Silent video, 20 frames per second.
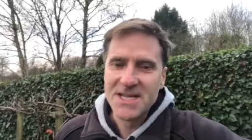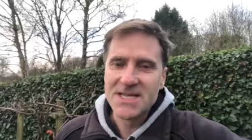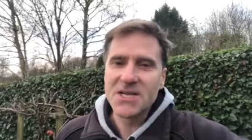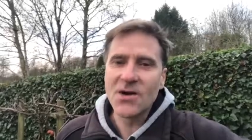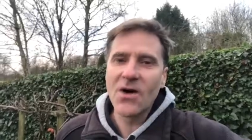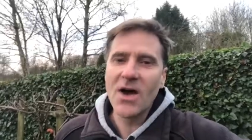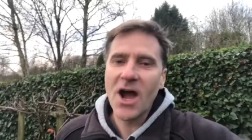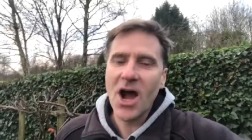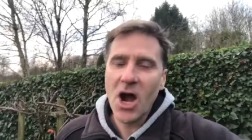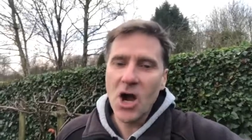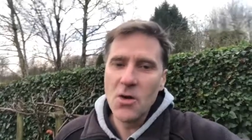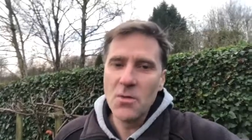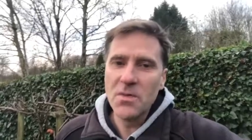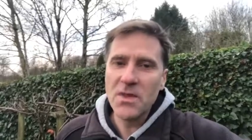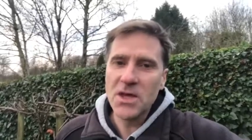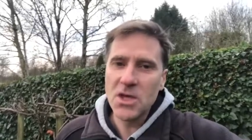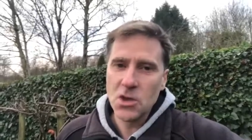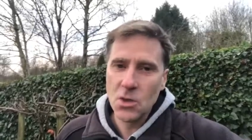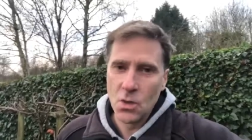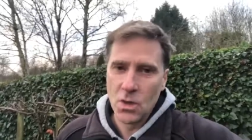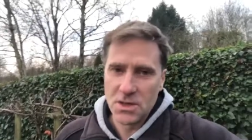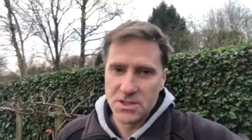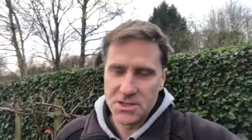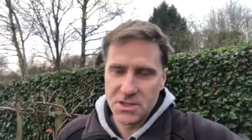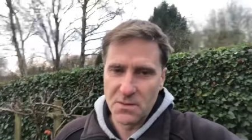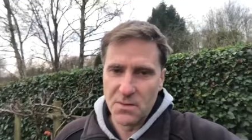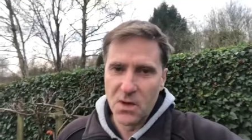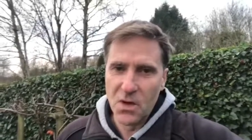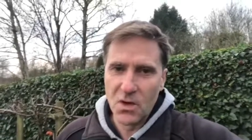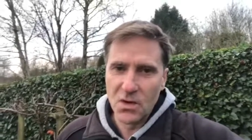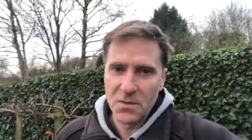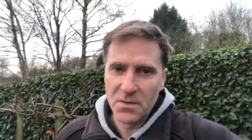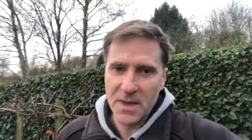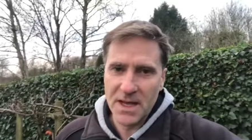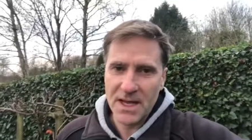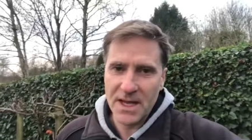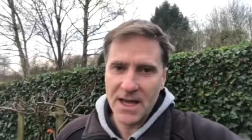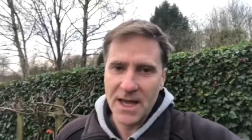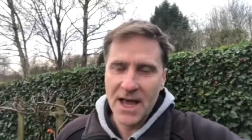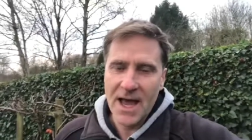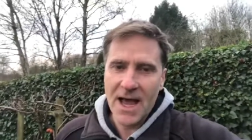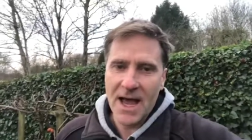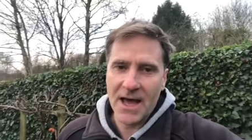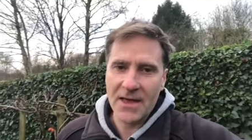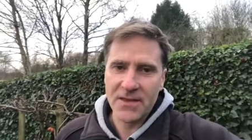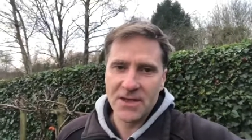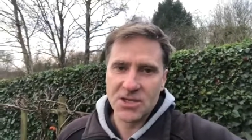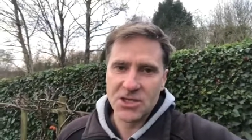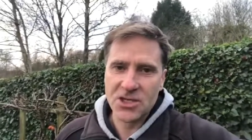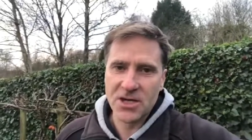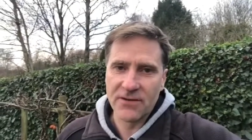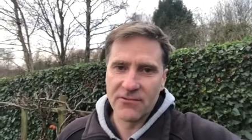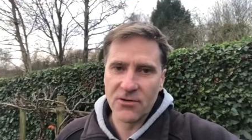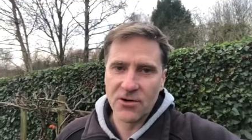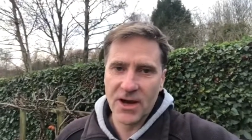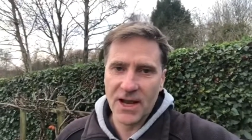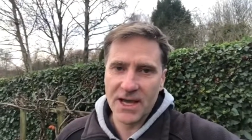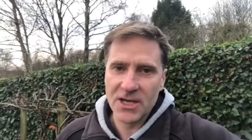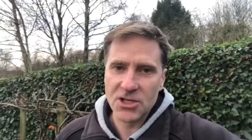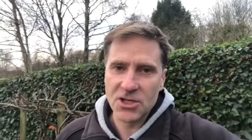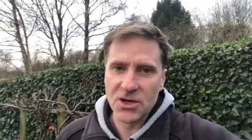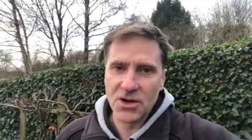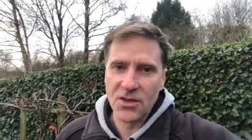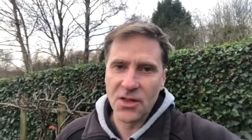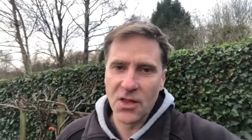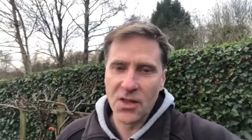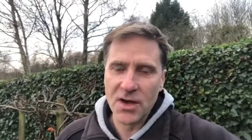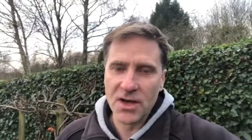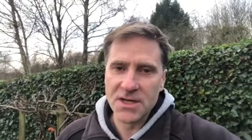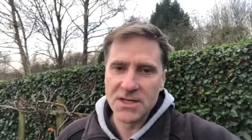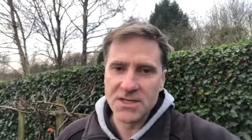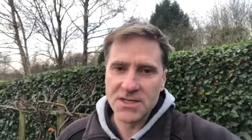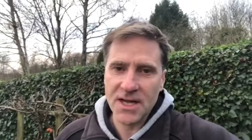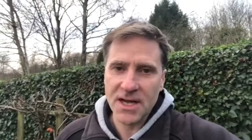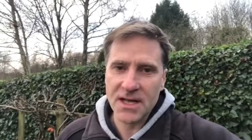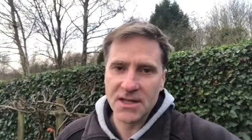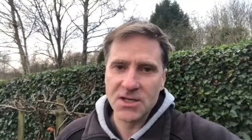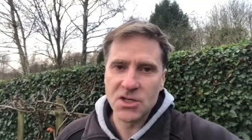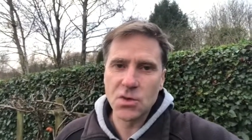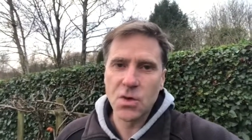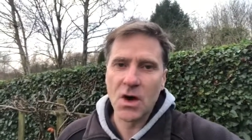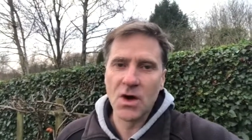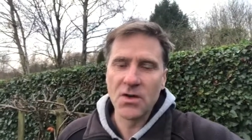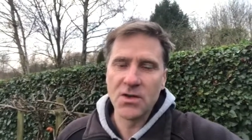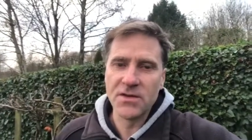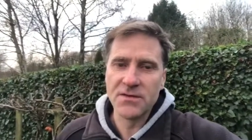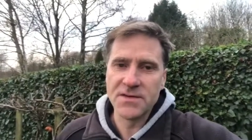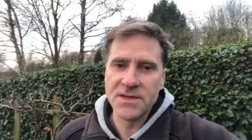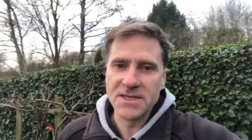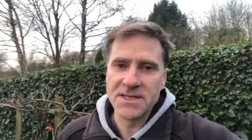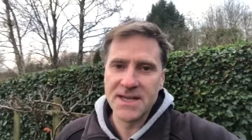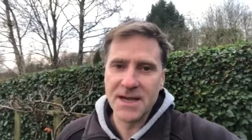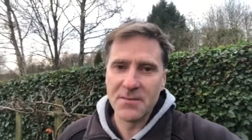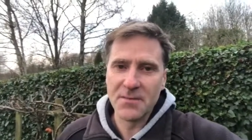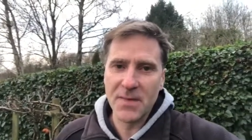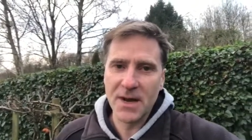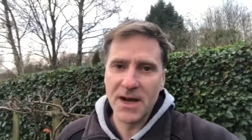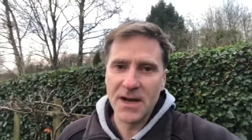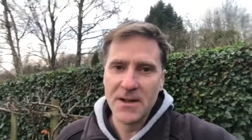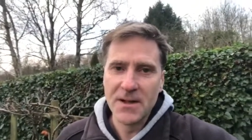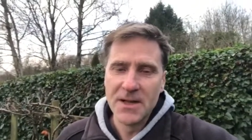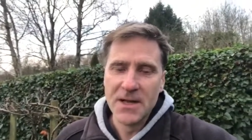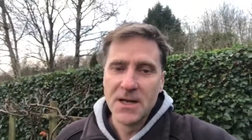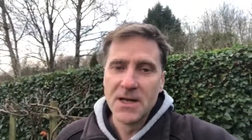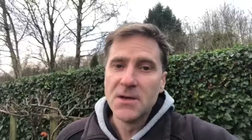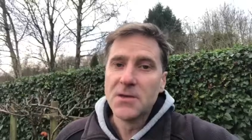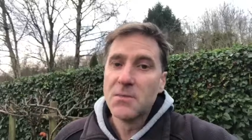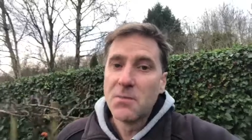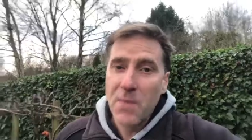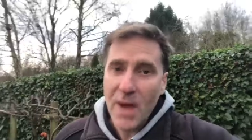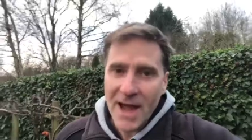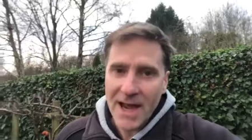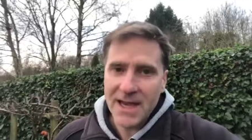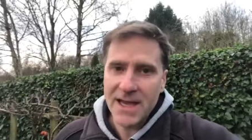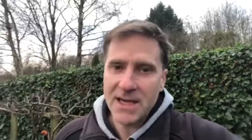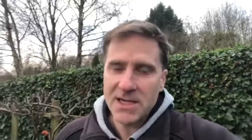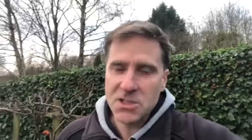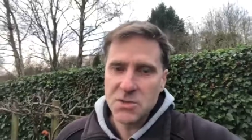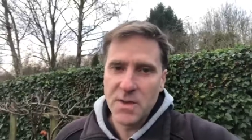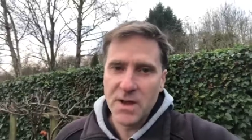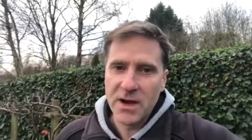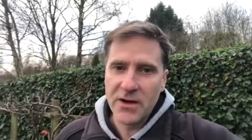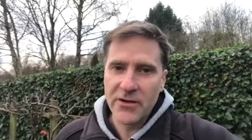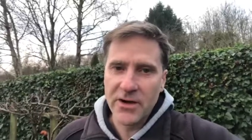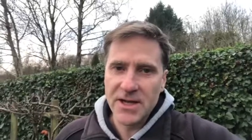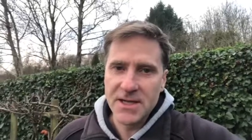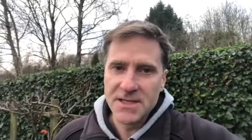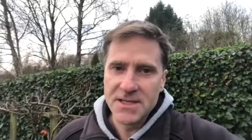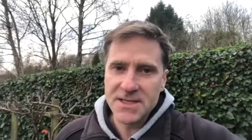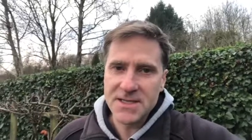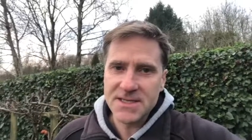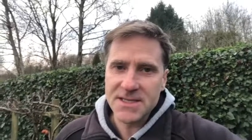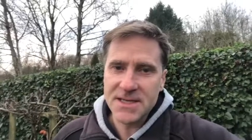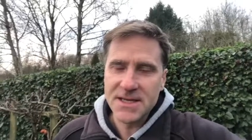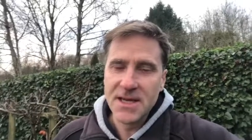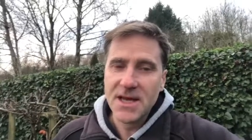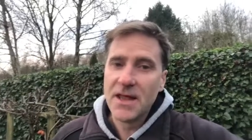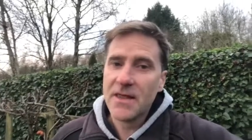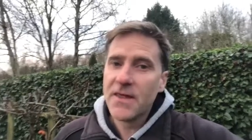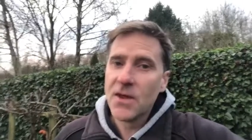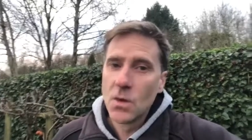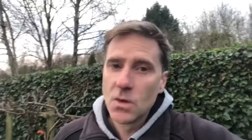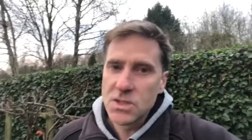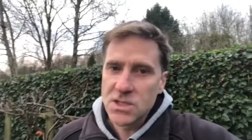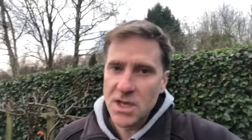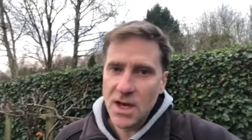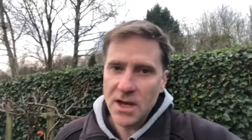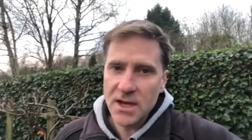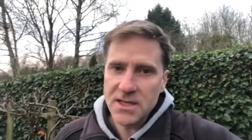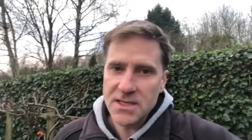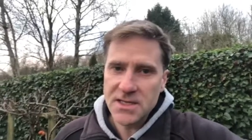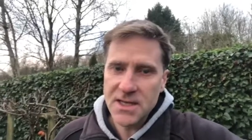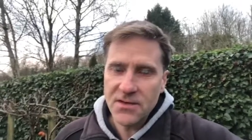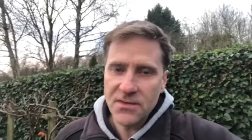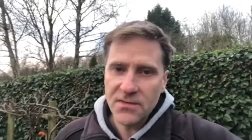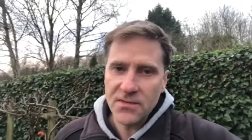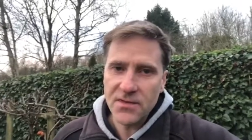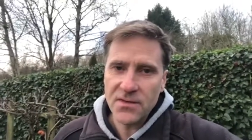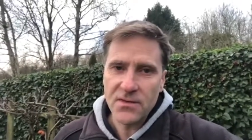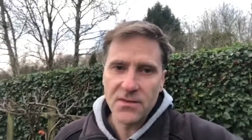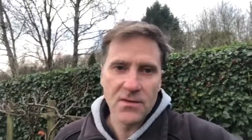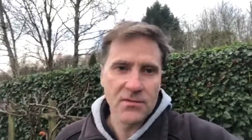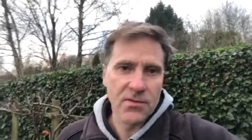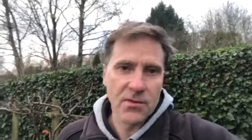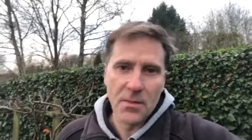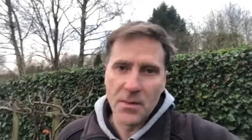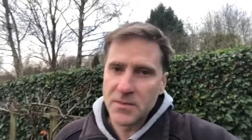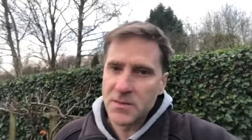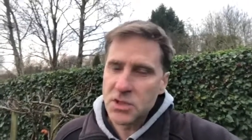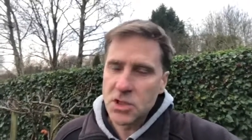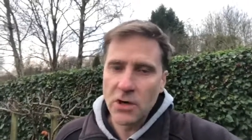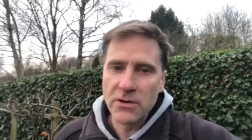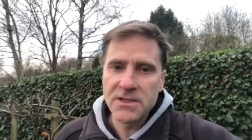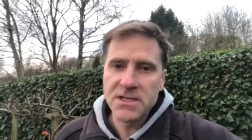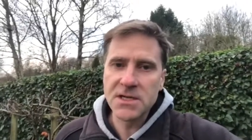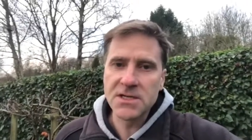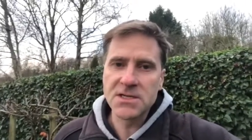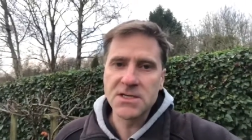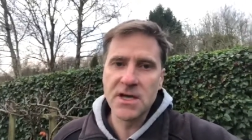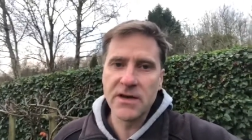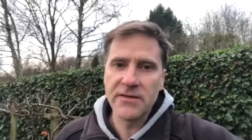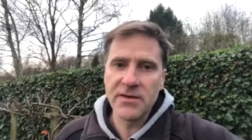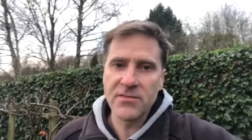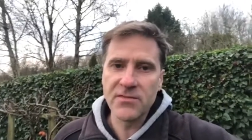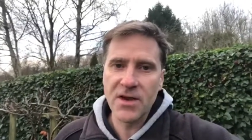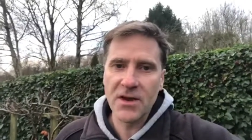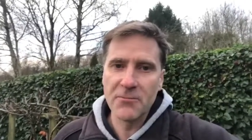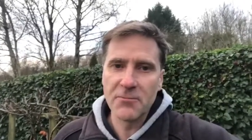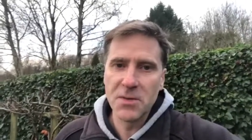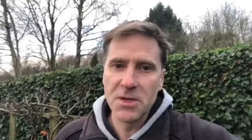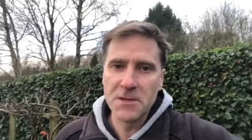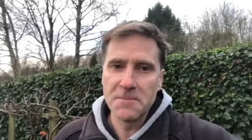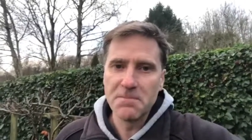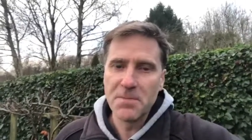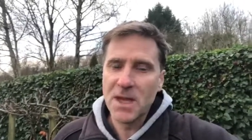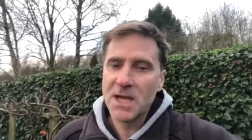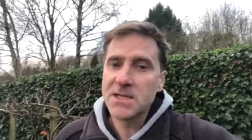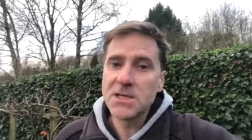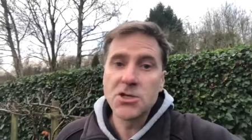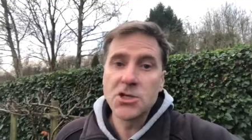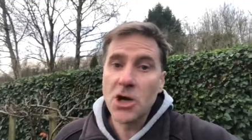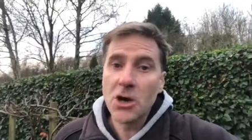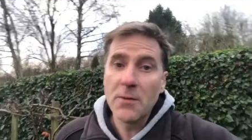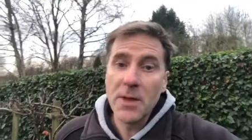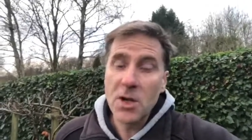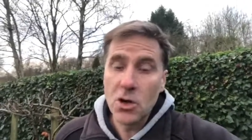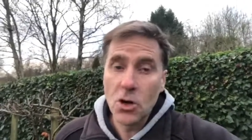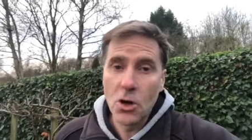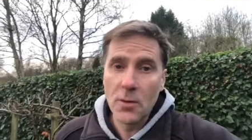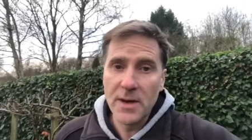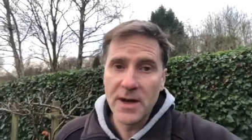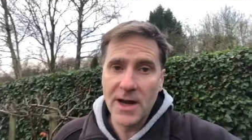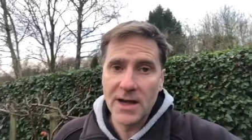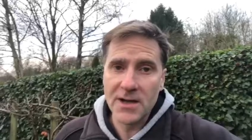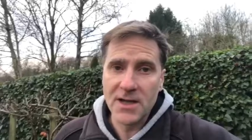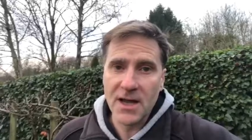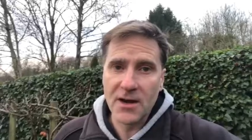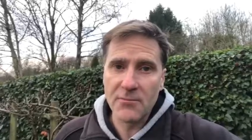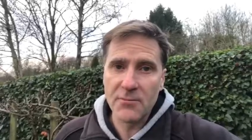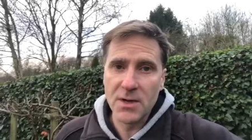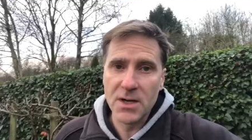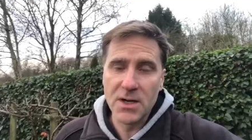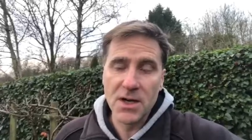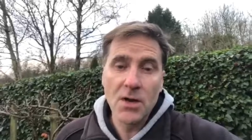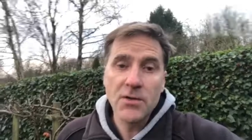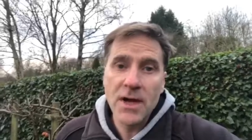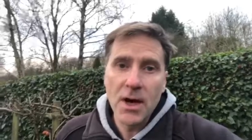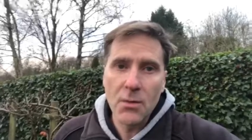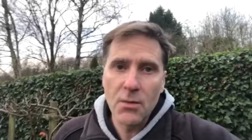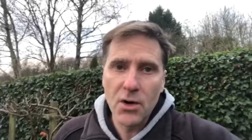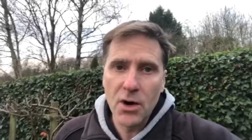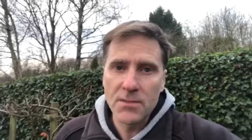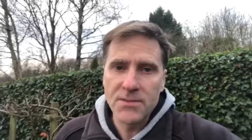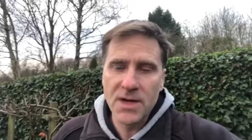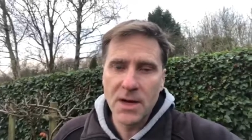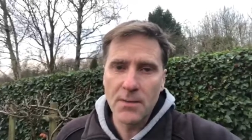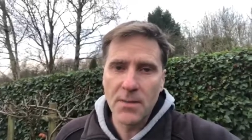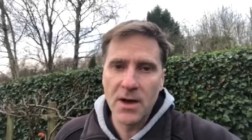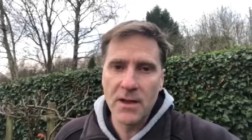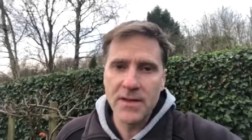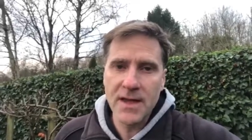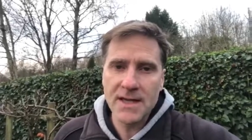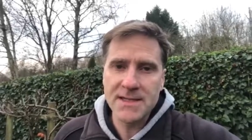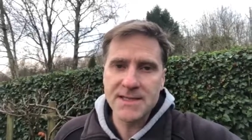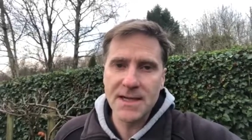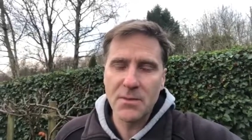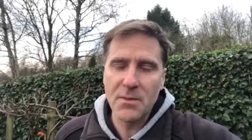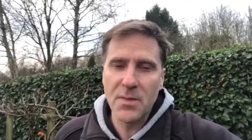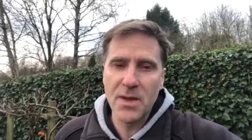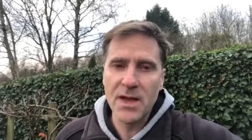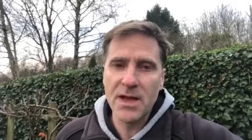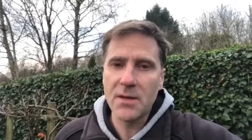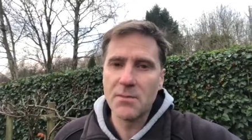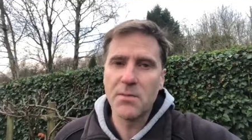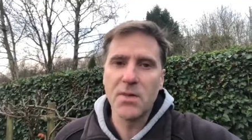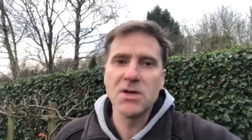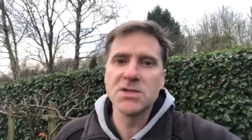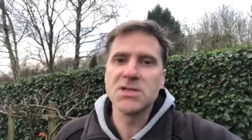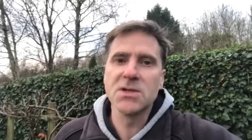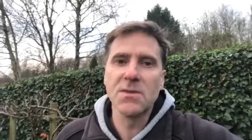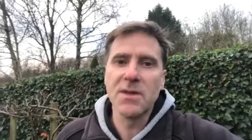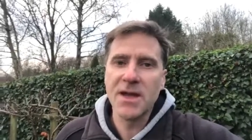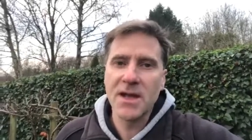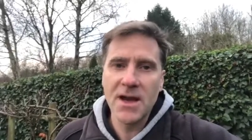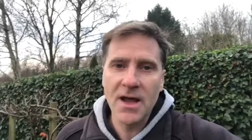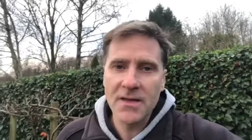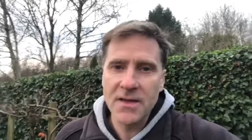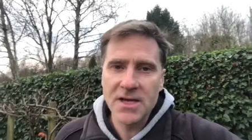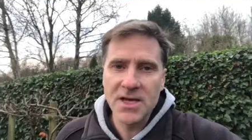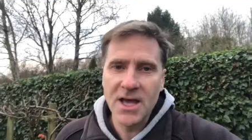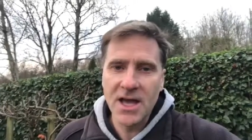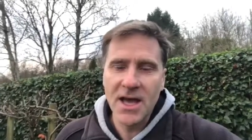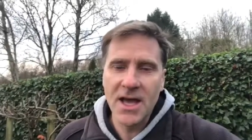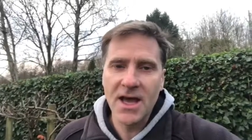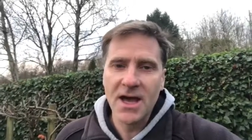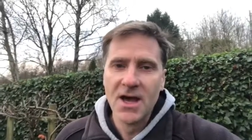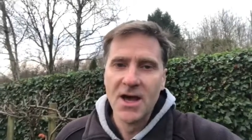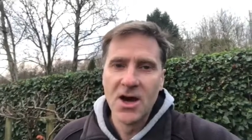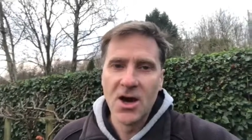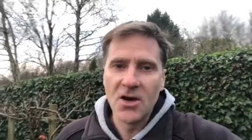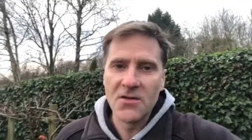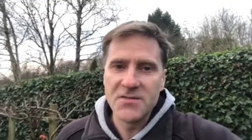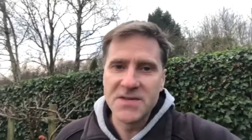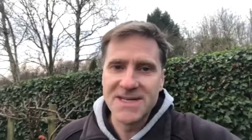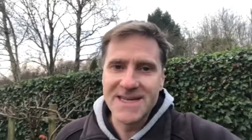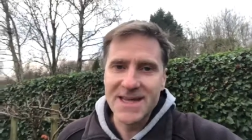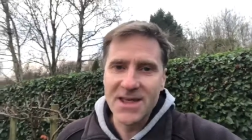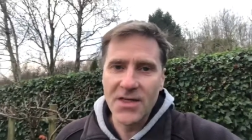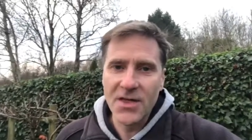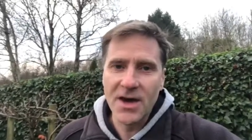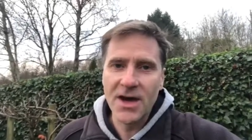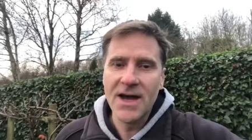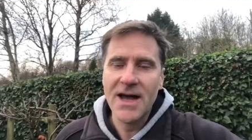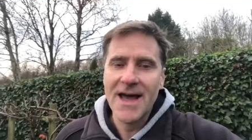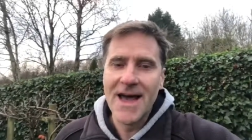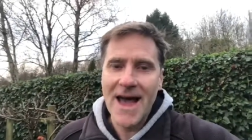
So, I hope that you will support me at this general election on Thursday, the 12th of December. Back experience. The alternative from a majority Conservative government is a Jeremy Corbyn led government, no doubt propped up by the SNP, and possibly another year of dither